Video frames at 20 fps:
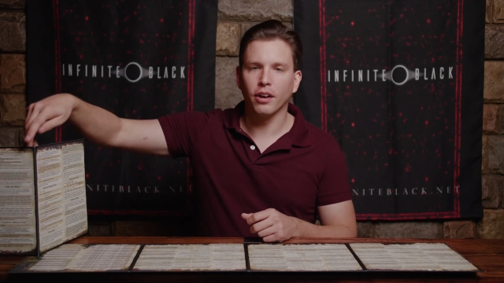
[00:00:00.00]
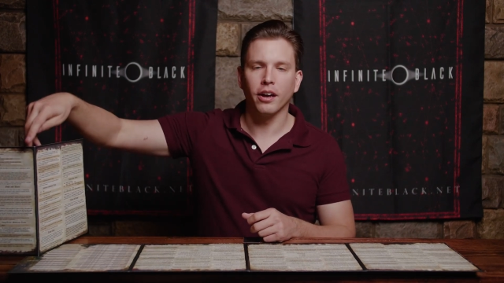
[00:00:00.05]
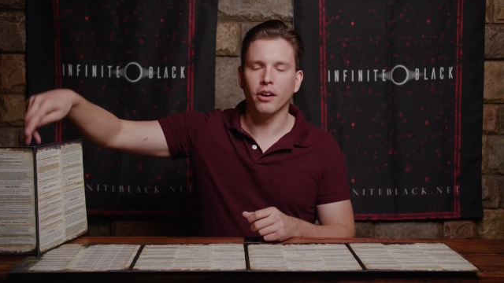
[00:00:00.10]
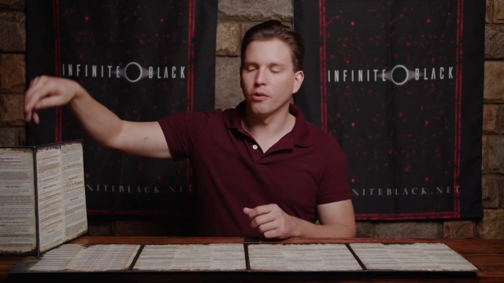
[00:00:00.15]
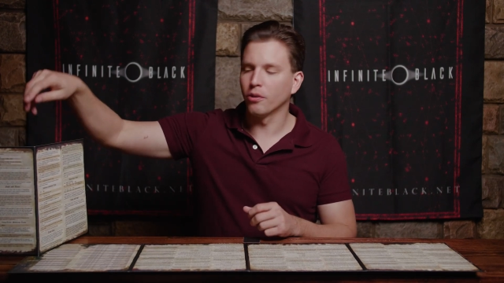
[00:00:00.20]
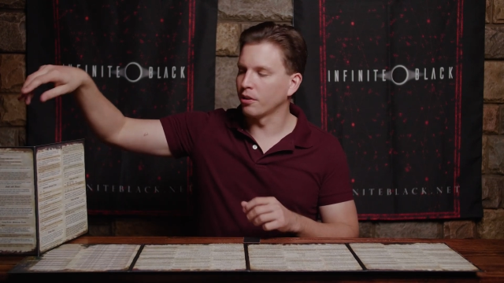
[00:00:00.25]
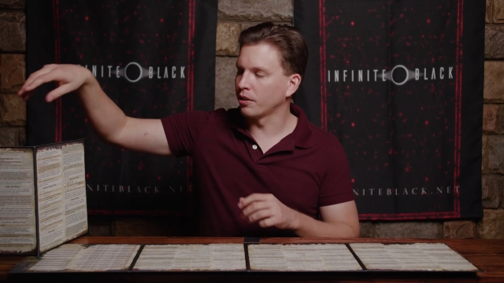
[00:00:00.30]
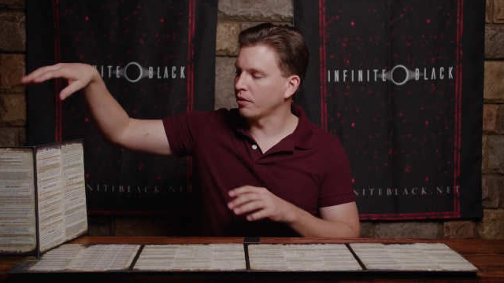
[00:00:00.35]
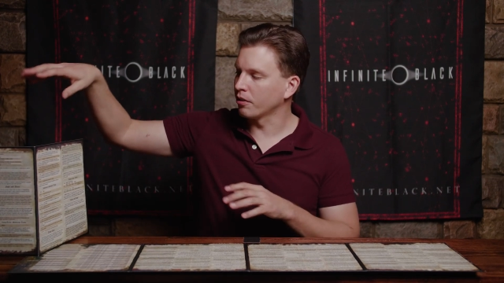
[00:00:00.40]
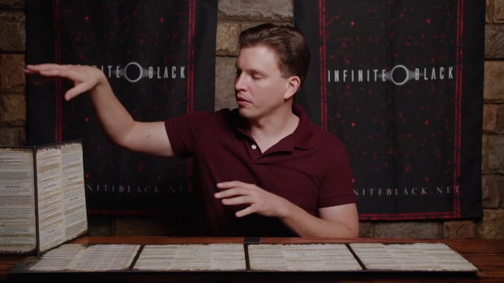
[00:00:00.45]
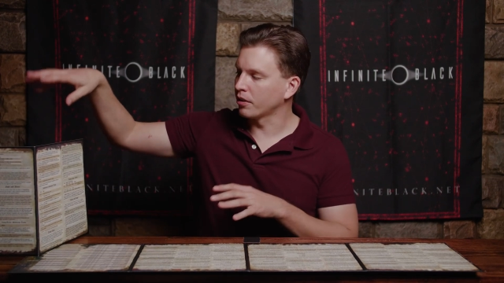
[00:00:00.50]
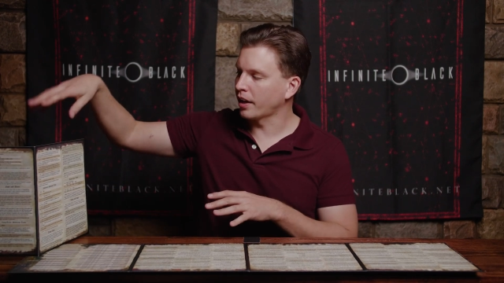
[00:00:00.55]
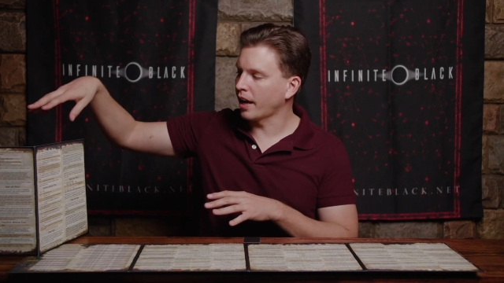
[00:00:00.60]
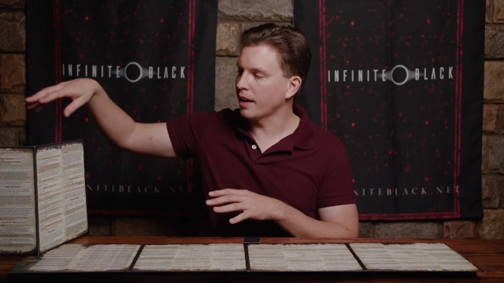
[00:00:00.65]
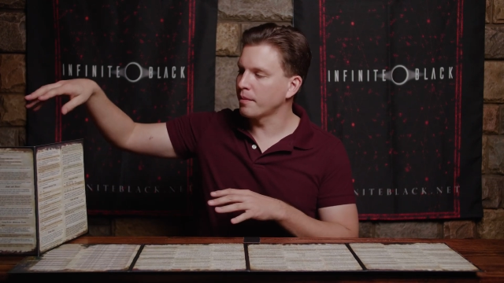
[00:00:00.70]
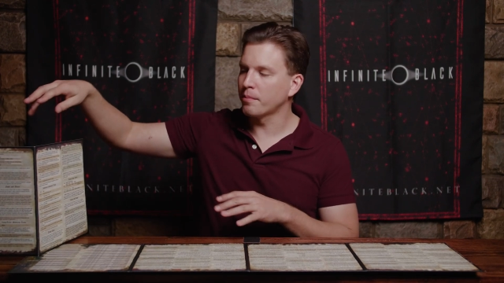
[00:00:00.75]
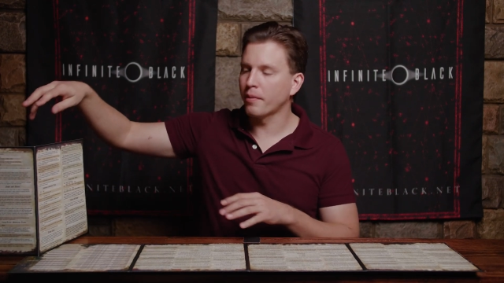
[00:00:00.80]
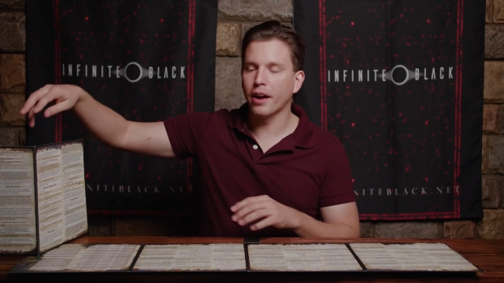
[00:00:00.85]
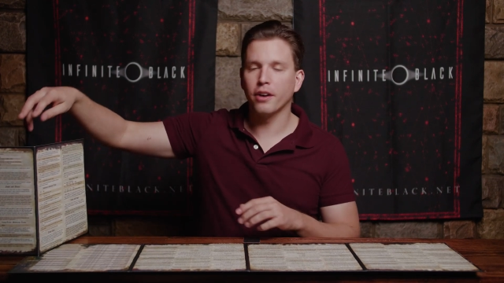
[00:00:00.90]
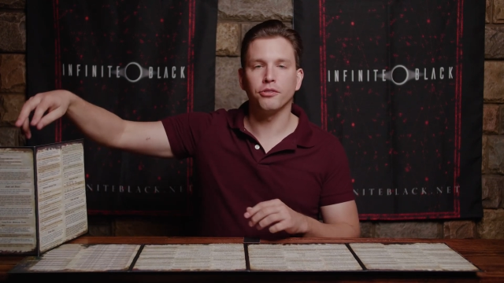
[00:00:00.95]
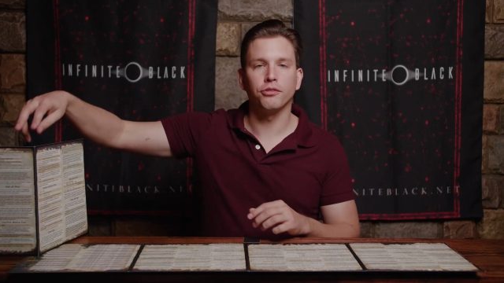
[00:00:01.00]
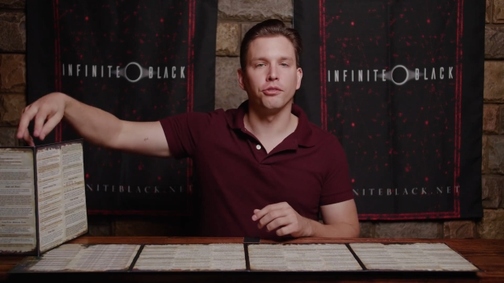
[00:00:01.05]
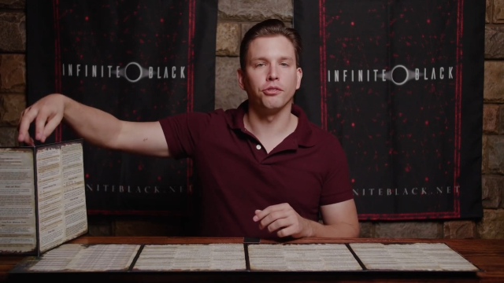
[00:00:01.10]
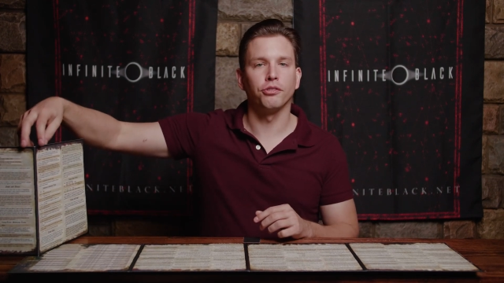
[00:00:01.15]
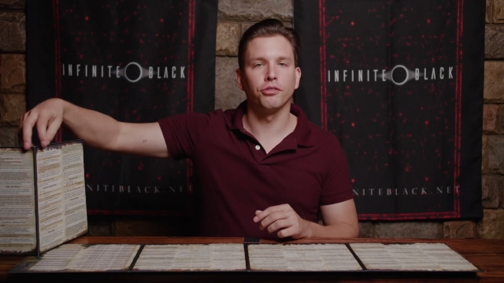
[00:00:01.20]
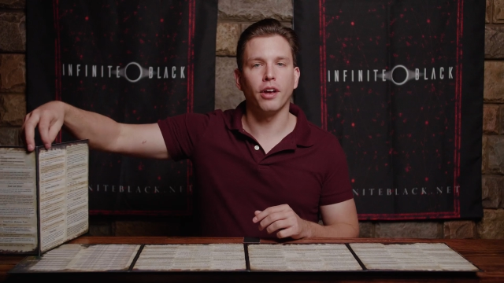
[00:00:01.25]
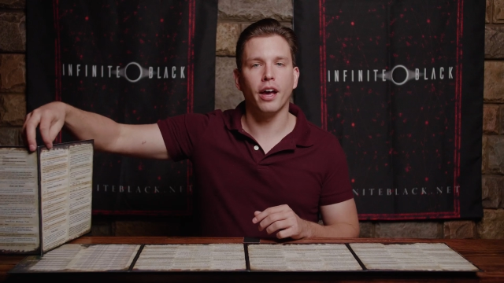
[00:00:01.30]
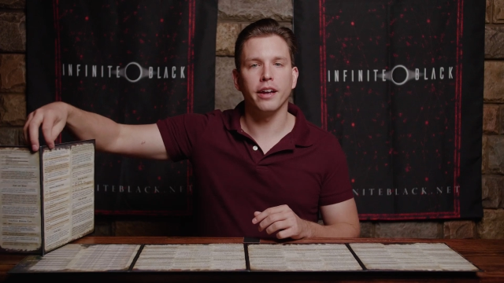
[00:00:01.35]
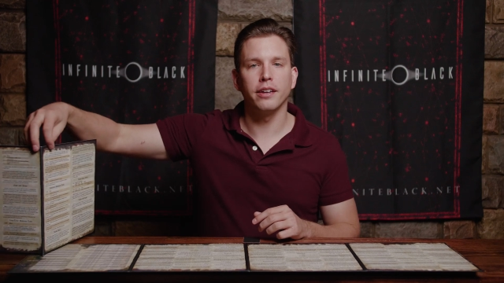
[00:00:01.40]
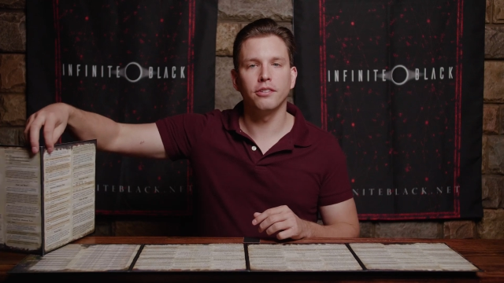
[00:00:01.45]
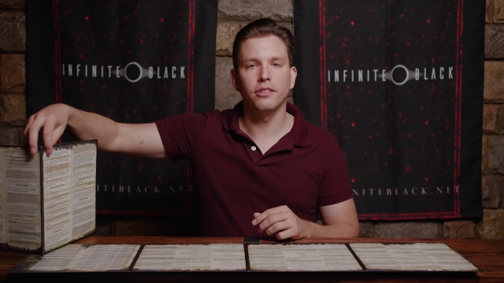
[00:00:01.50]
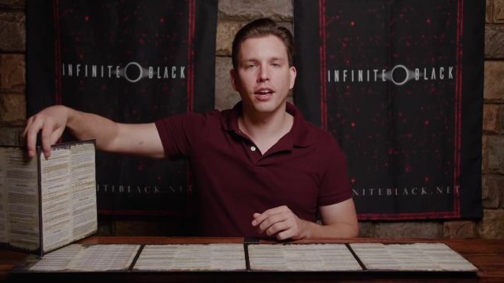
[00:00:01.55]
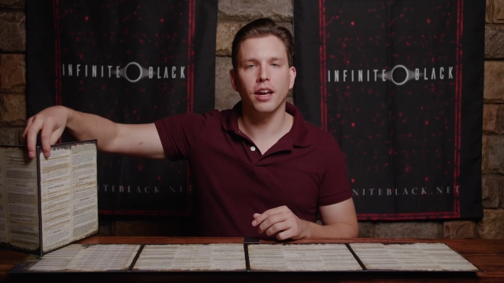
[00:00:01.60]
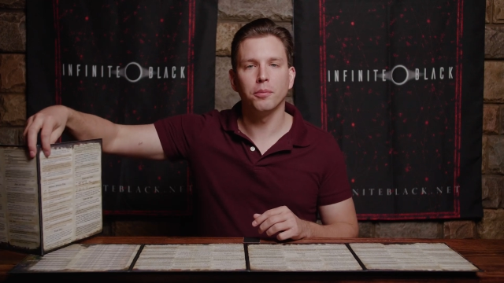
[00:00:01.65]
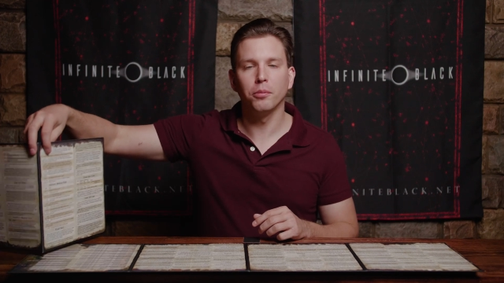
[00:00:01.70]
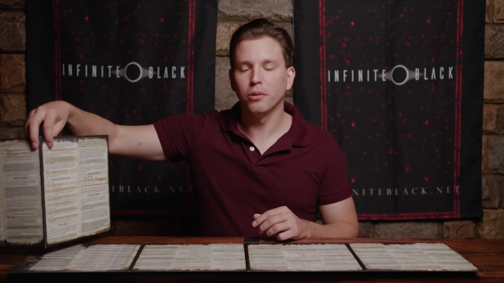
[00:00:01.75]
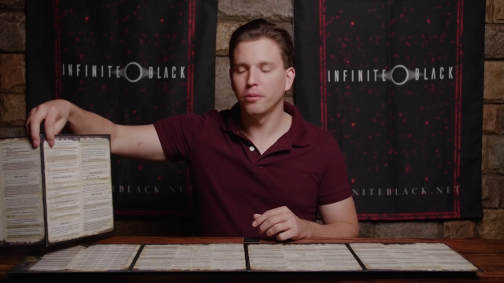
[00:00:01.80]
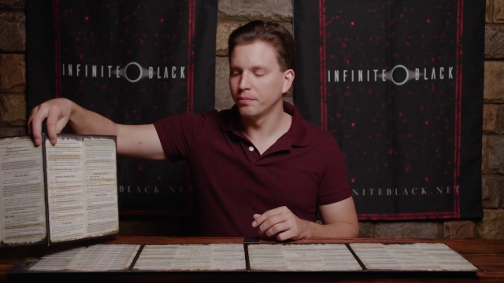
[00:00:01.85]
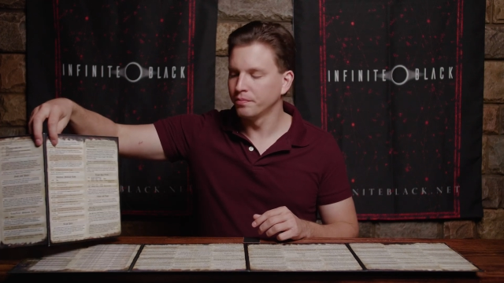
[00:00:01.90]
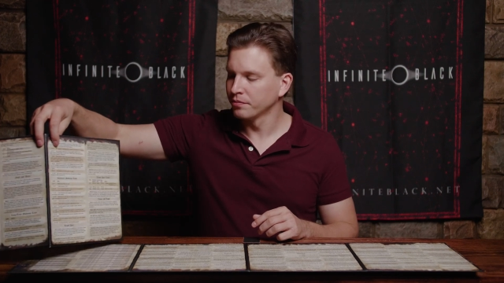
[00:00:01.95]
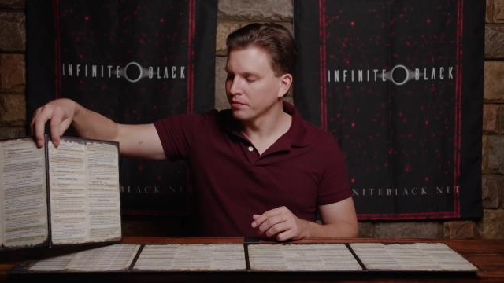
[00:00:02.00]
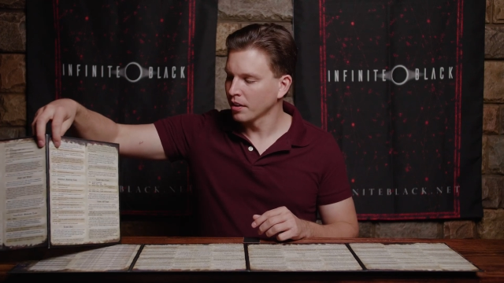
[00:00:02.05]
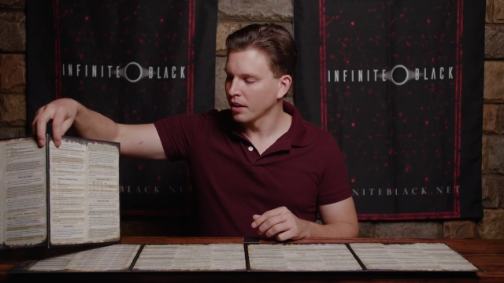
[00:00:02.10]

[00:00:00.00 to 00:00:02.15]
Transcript: or your Game Master's side table